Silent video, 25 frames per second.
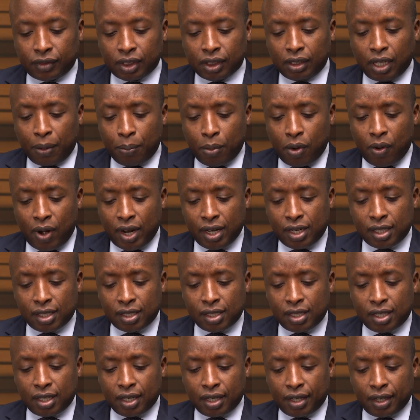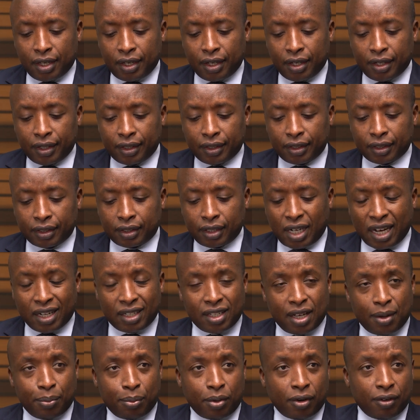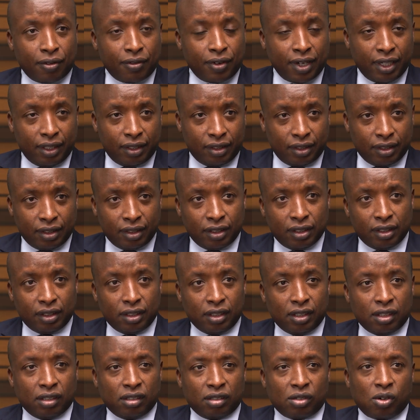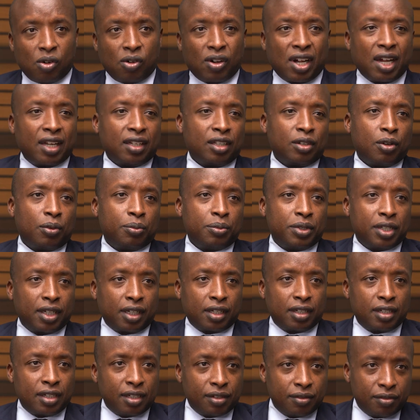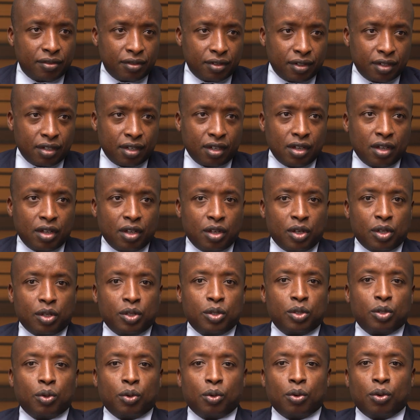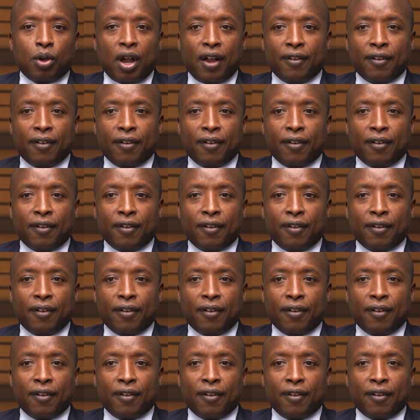Number one is the career profile or career objective. So